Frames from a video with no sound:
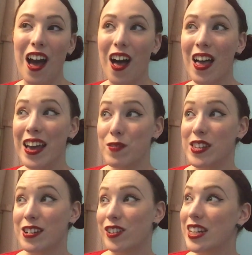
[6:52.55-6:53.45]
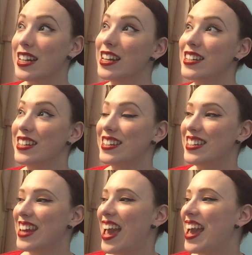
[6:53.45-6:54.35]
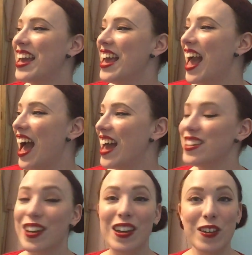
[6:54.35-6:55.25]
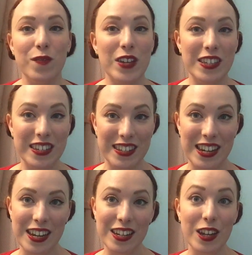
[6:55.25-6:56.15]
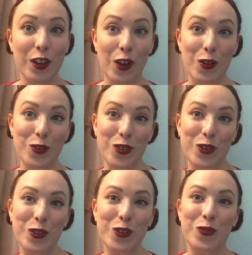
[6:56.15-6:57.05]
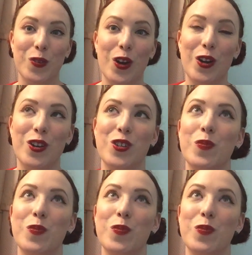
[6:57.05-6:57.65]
I was out in London today and I visited Goldhawk Road,